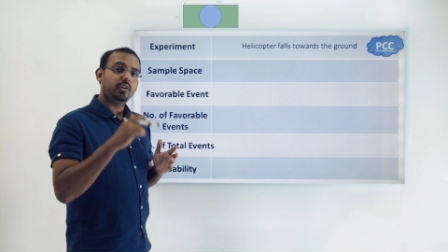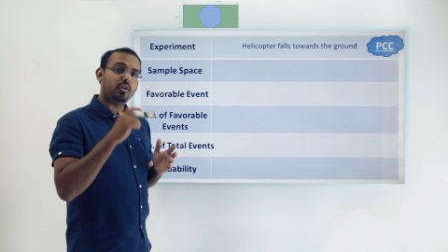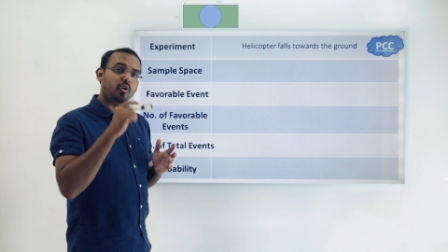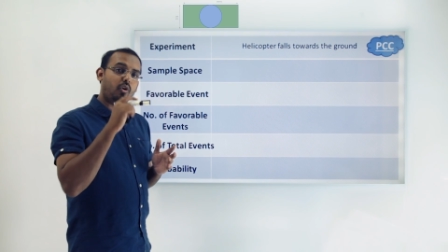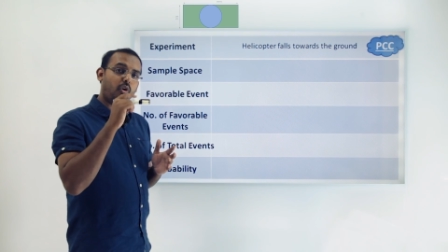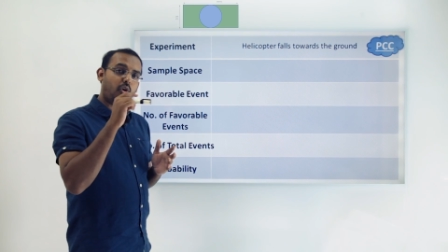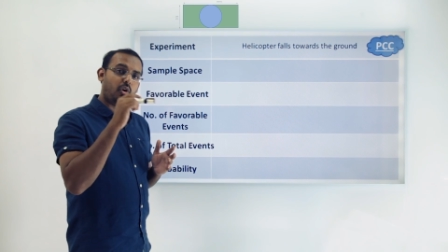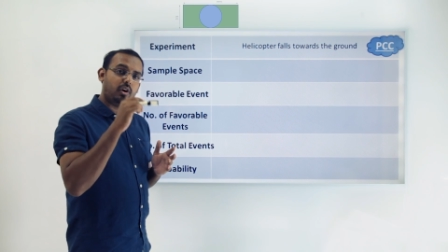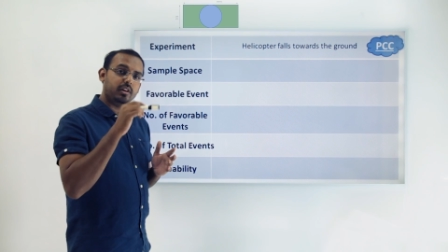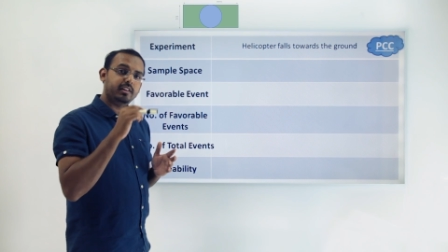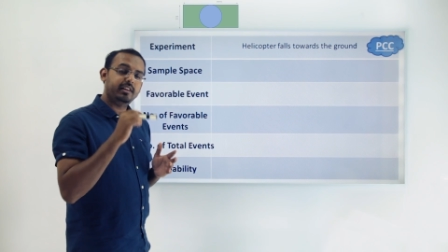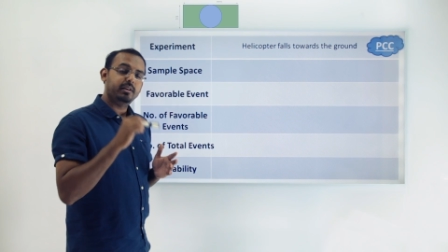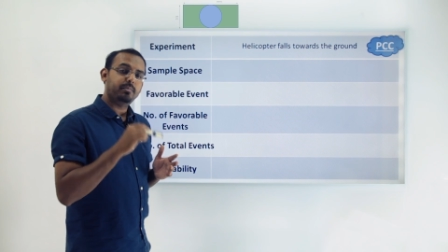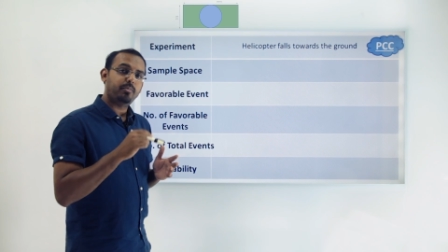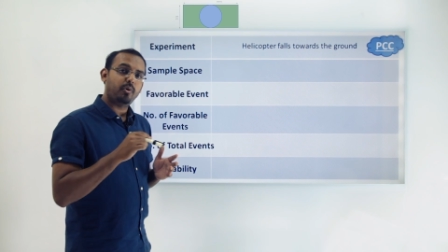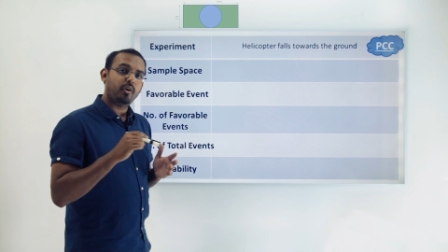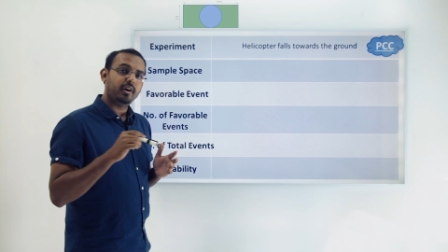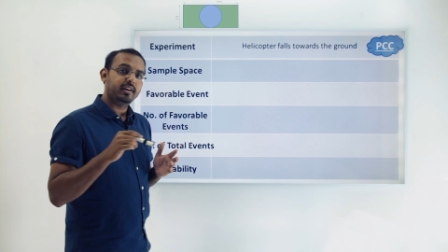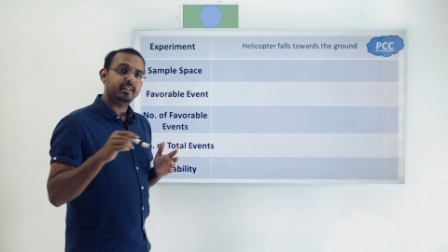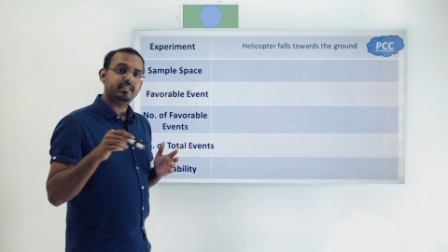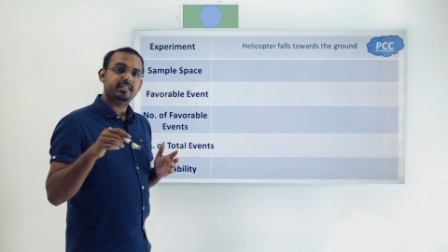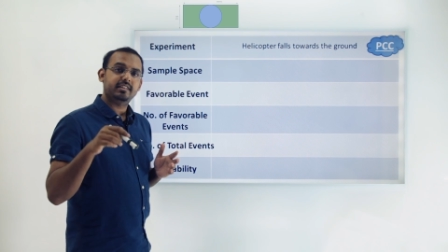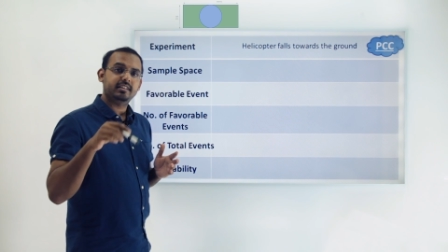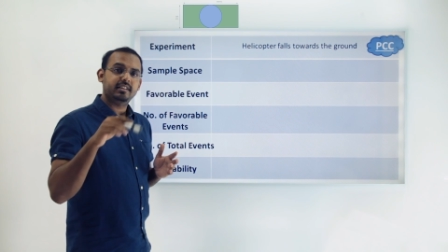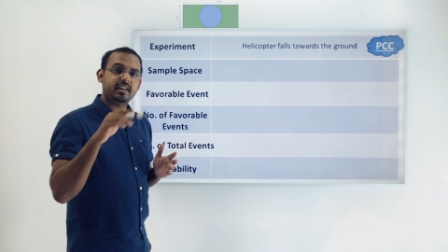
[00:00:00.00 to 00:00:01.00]
all the
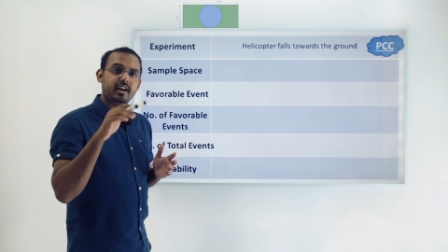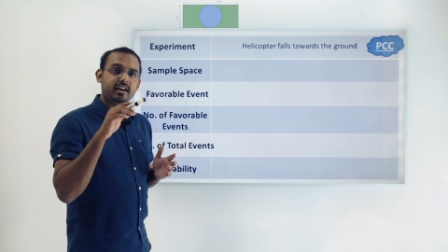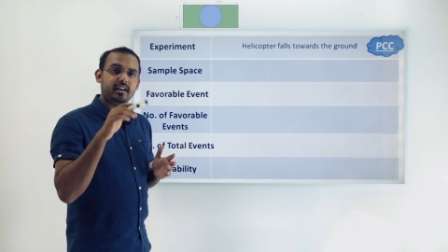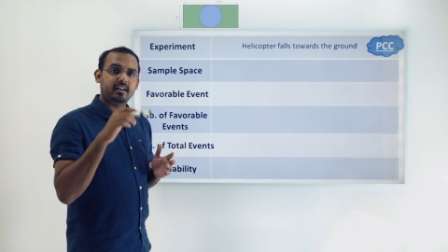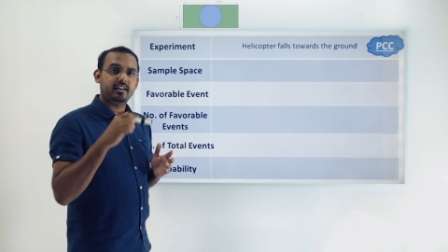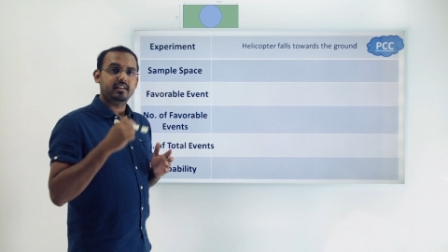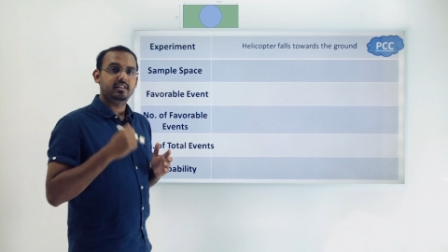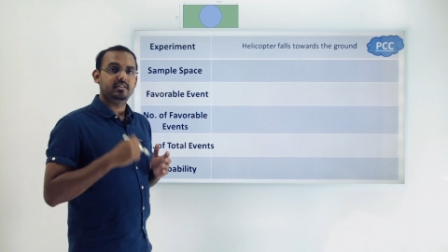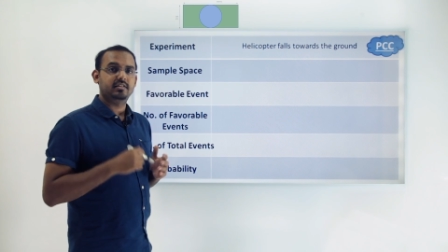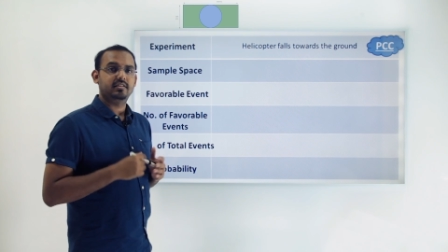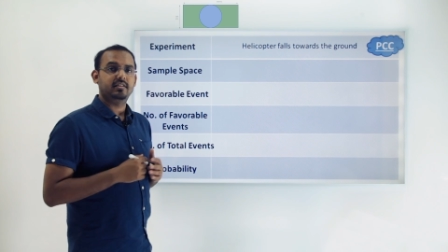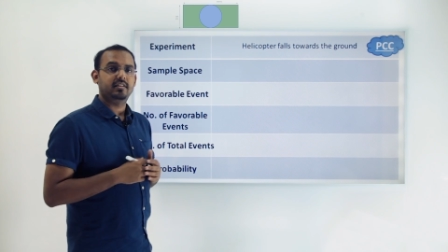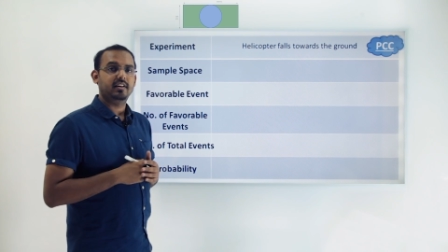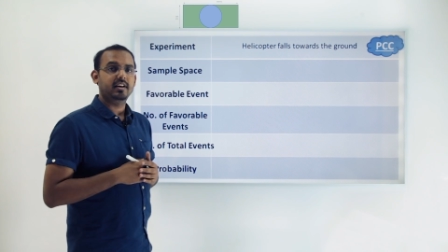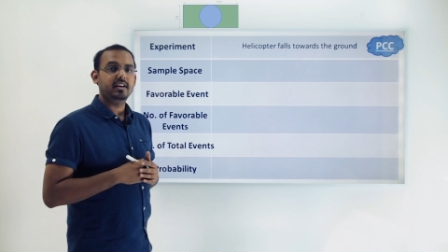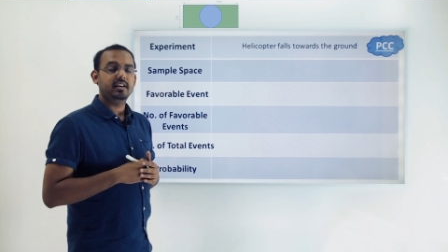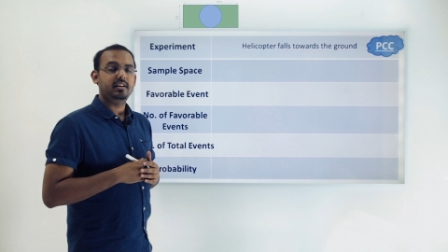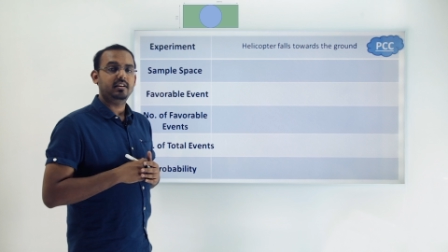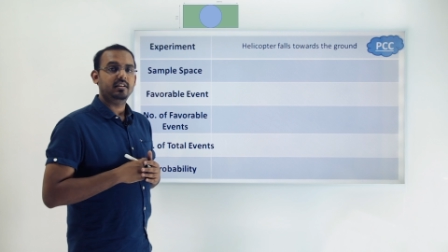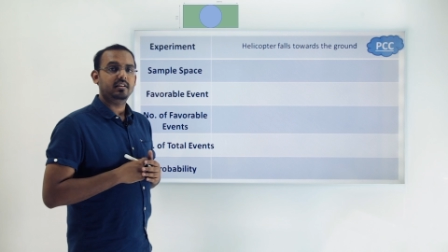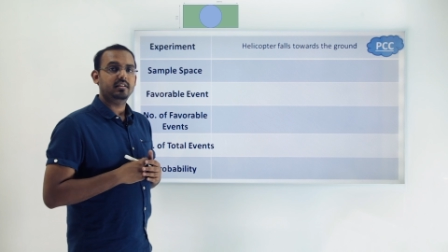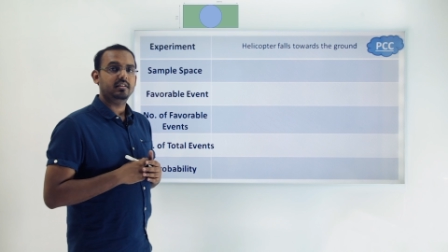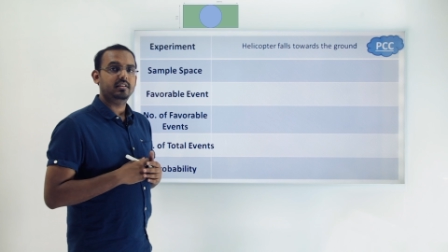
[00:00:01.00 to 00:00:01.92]
points in that region, right?